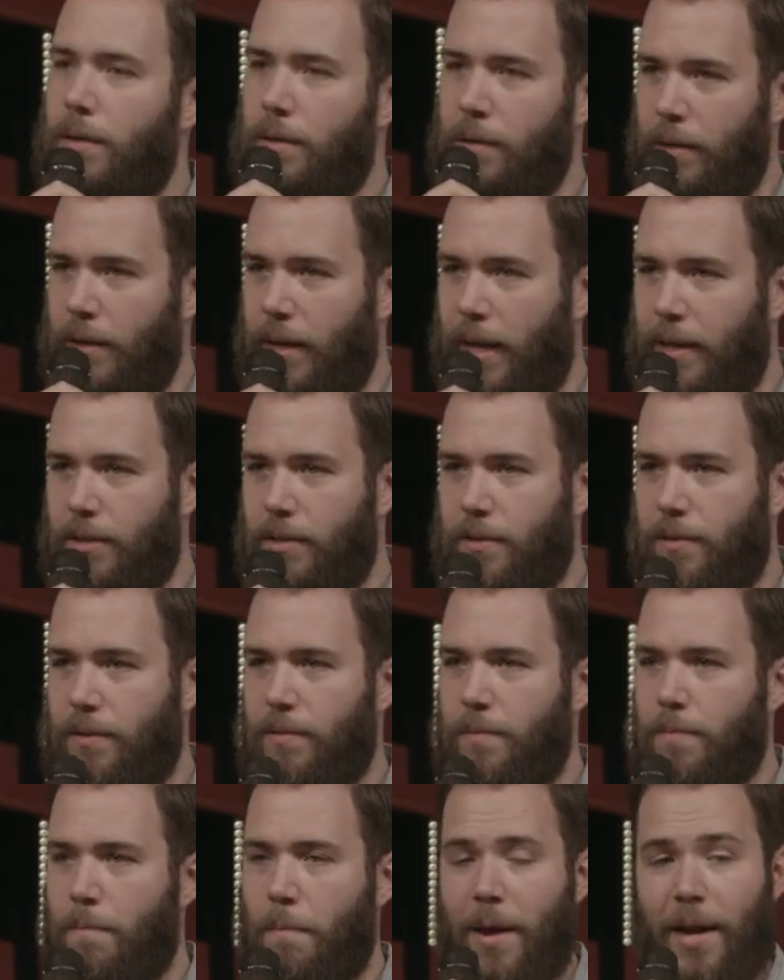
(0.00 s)

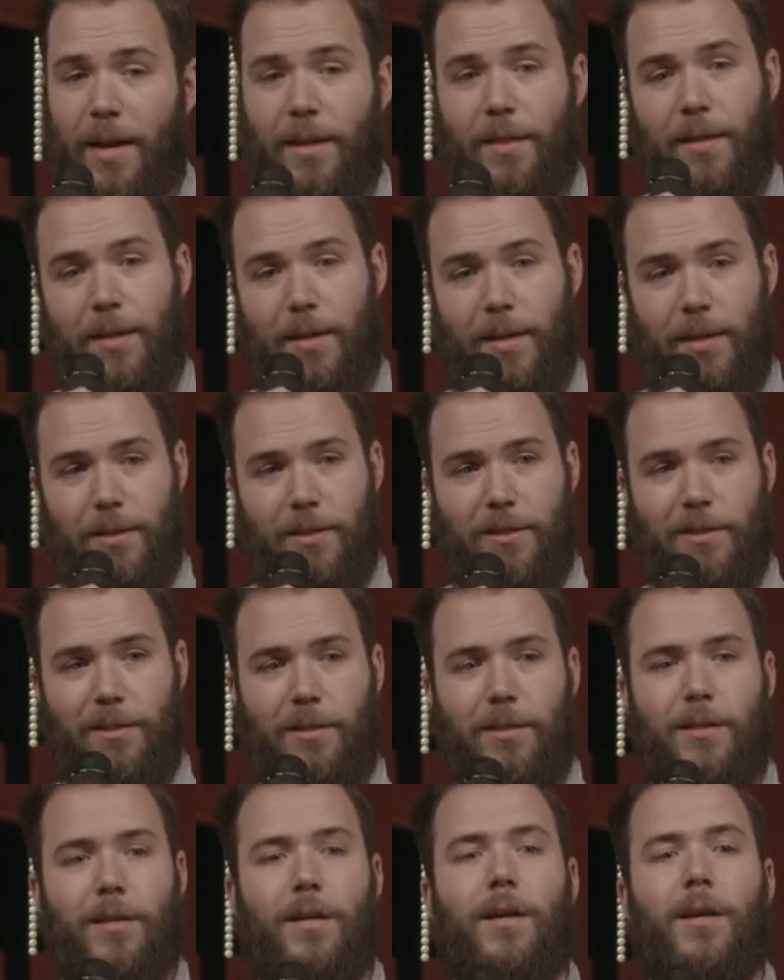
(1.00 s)
let's make
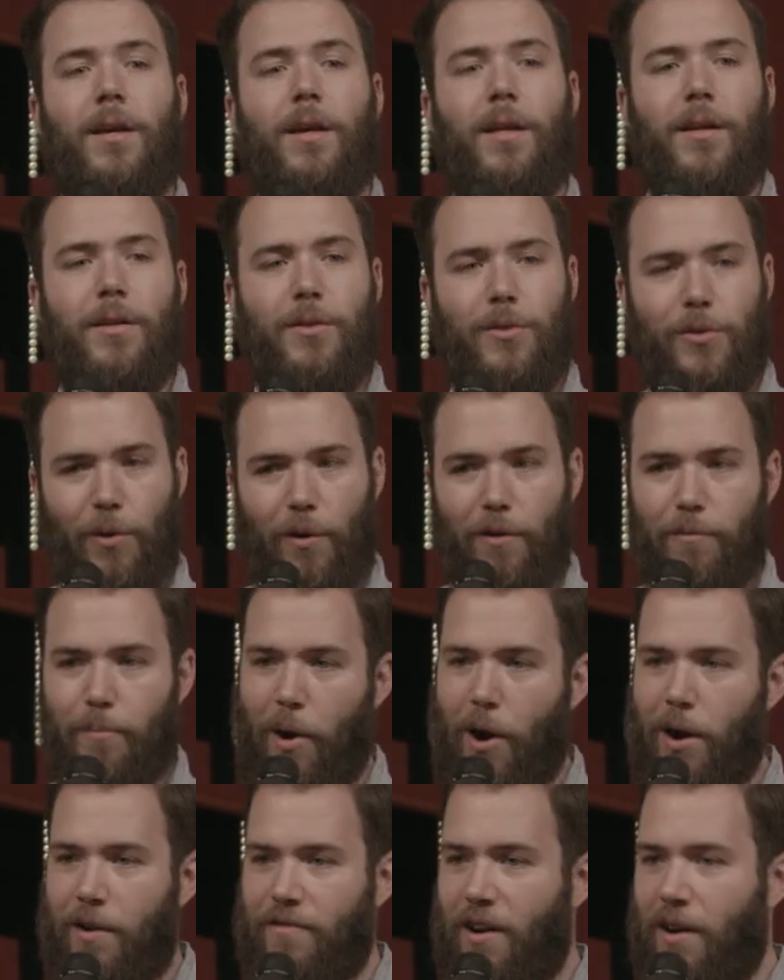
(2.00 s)
this sort of
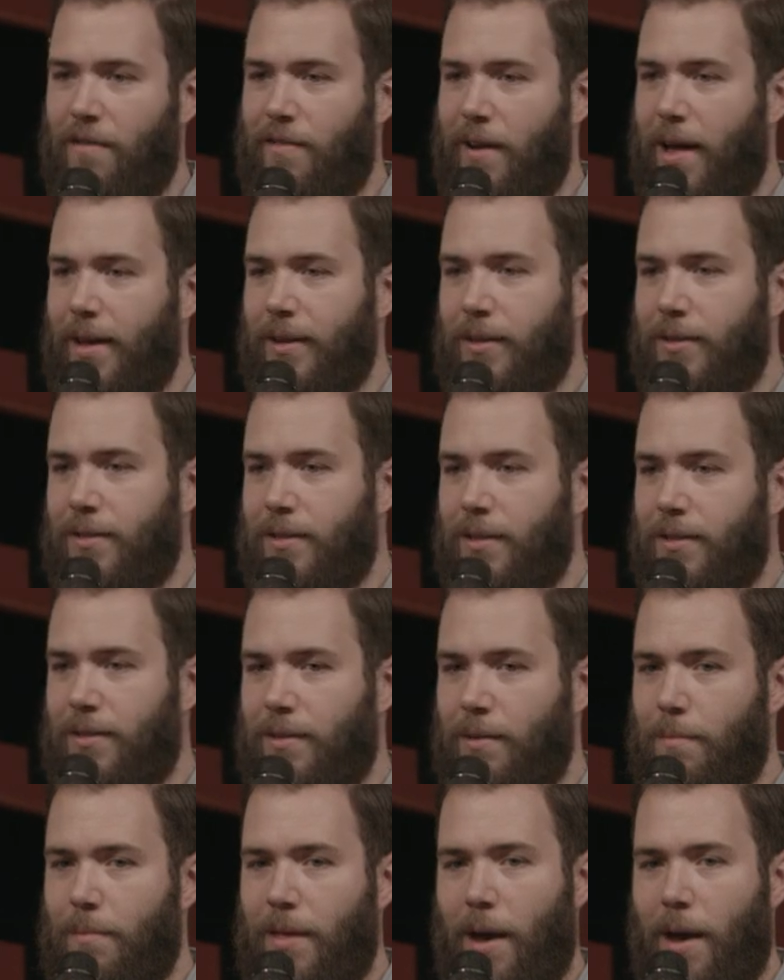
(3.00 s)
part of our value system.